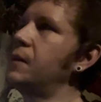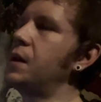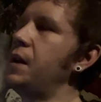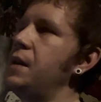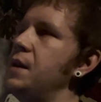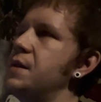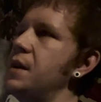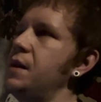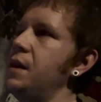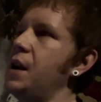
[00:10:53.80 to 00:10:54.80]
And
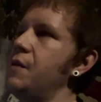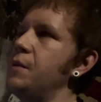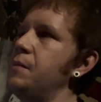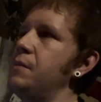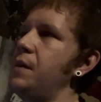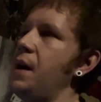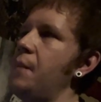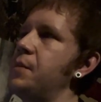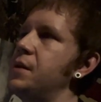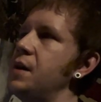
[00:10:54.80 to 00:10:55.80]
they gave him
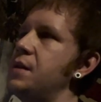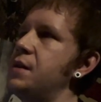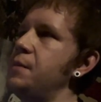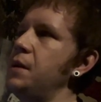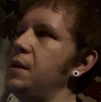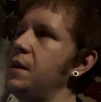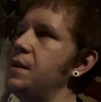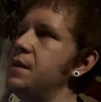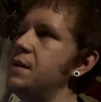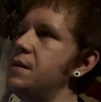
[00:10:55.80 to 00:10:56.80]
appetite stimulants